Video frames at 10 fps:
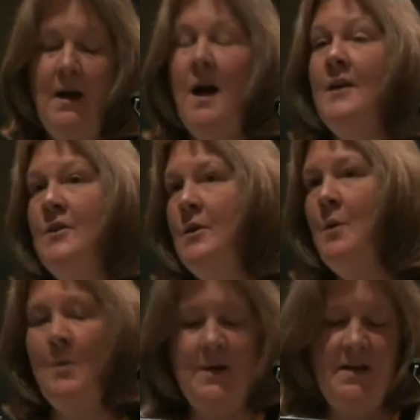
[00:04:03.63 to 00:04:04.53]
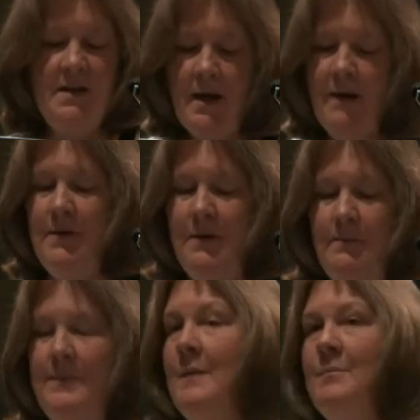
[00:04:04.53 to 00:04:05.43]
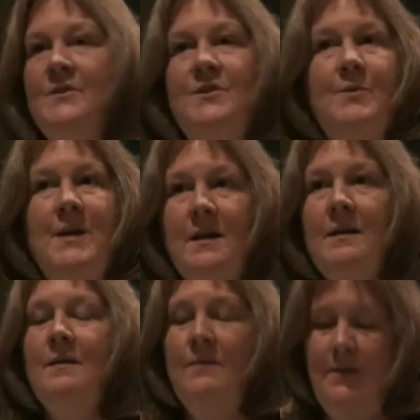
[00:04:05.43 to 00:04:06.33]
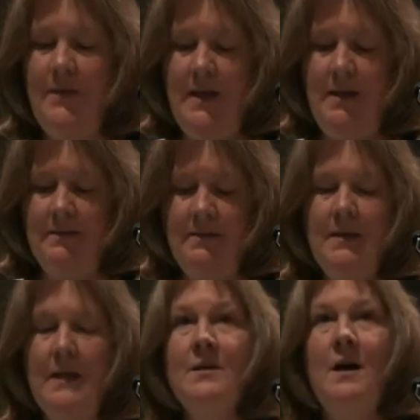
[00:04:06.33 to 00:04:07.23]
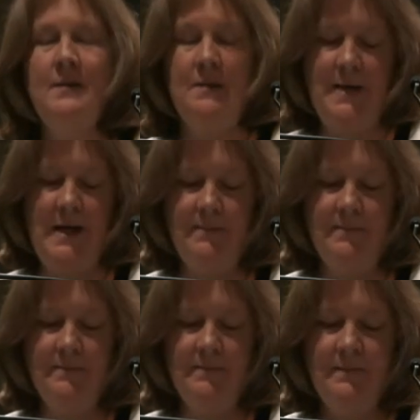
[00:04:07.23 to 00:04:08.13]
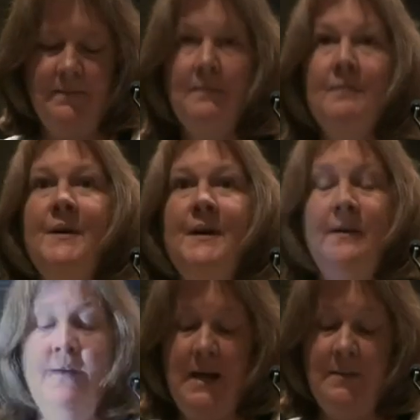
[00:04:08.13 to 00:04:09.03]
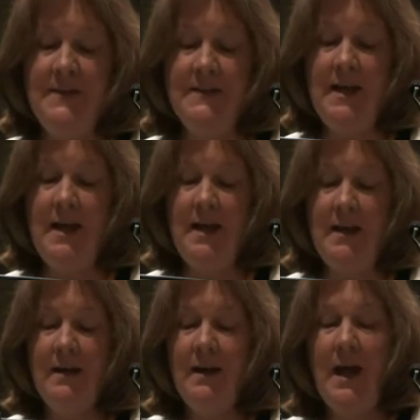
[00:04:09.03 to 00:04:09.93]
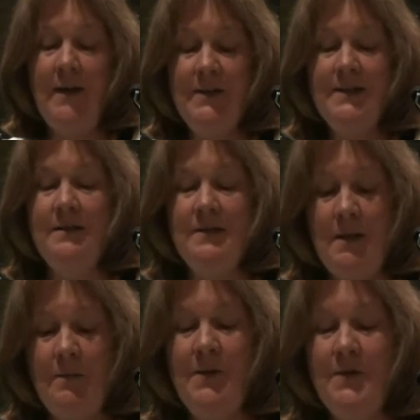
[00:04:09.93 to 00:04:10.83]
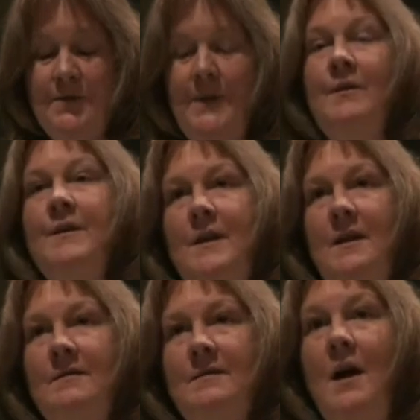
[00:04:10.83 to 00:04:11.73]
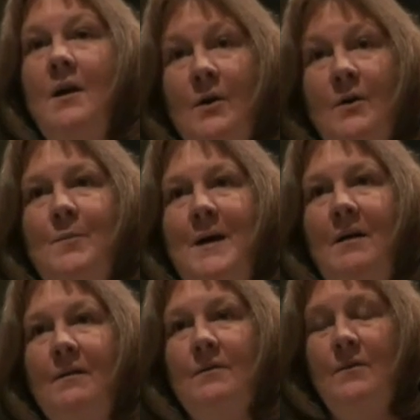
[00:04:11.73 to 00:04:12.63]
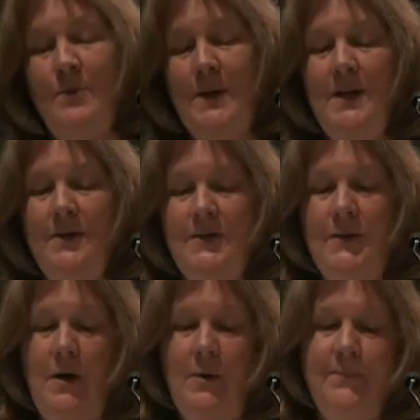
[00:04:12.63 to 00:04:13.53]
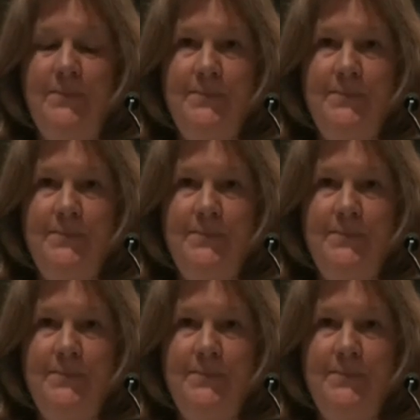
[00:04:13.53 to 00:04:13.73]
I knew I would never be able to do any of the things they talked about. But here I am today, having done some of those very things I heard about 3 years ago.